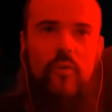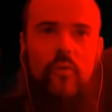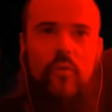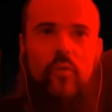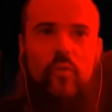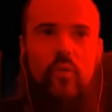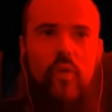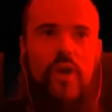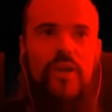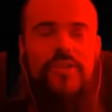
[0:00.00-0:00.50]

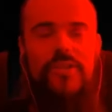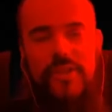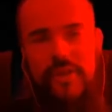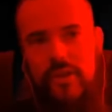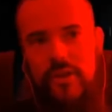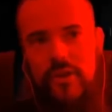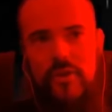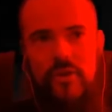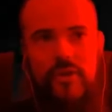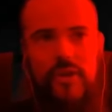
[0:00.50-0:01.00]
What's
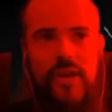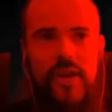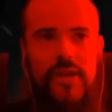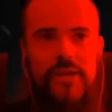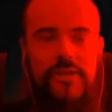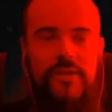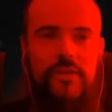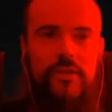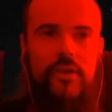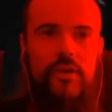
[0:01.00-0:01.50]
going on,
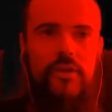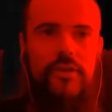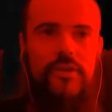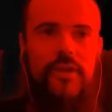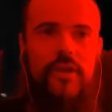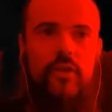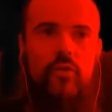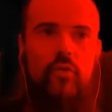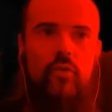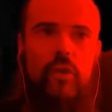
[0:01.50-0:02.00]
guys and girls?
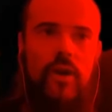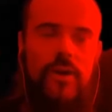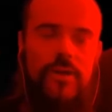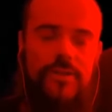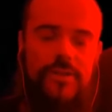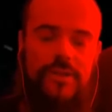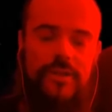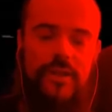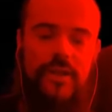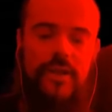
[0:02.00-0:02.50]
Here
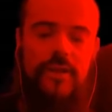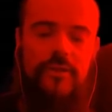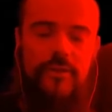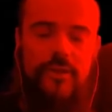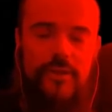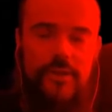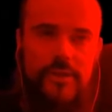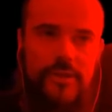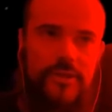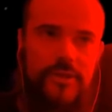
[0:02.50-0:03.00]
once again,
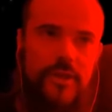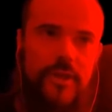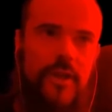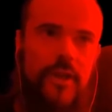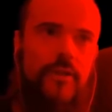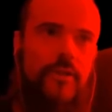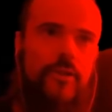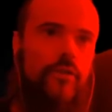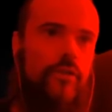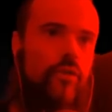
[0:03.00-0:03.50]
this is
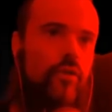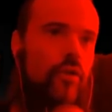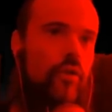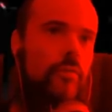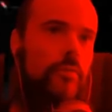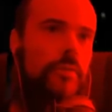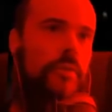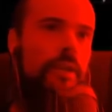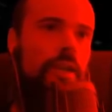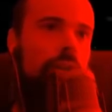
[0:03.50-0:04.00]
Angry
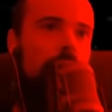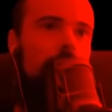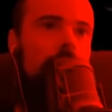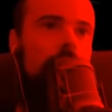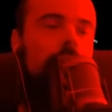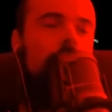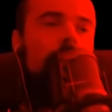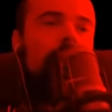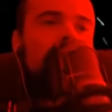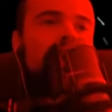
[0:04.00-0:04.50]
Role Player
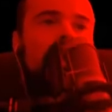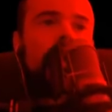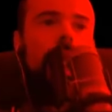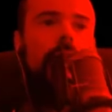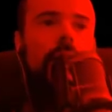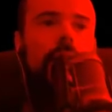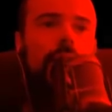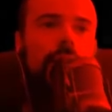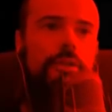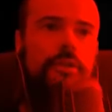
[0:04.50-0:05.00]
here,
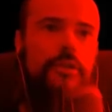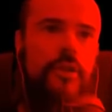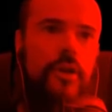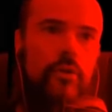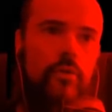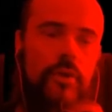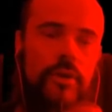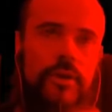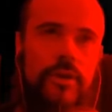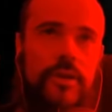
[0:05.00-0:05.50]
and today I
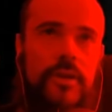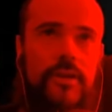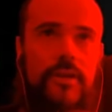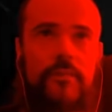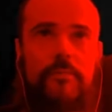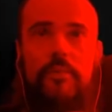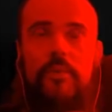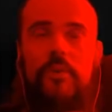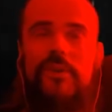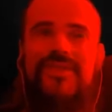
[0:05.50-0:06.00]
want
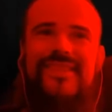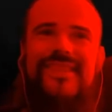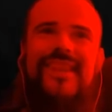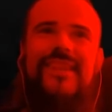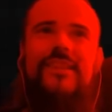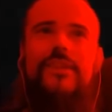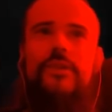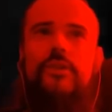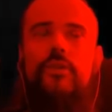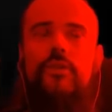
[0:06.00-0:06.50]
to
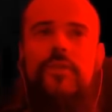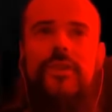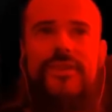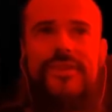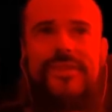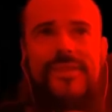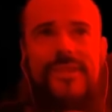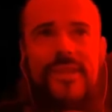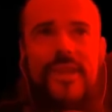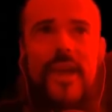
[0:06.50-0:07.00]
present you
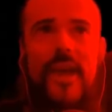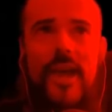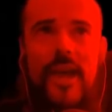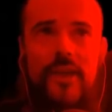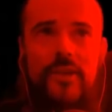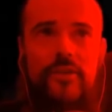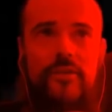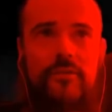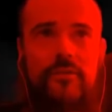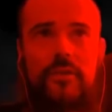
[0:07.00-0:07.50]
this
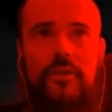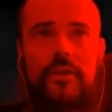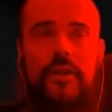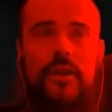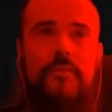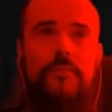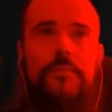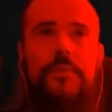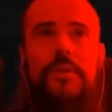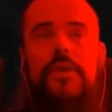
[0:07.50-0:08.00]
sketch
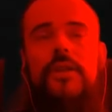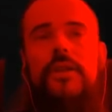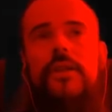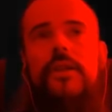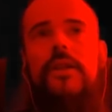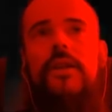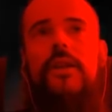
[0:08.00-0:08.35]
VIP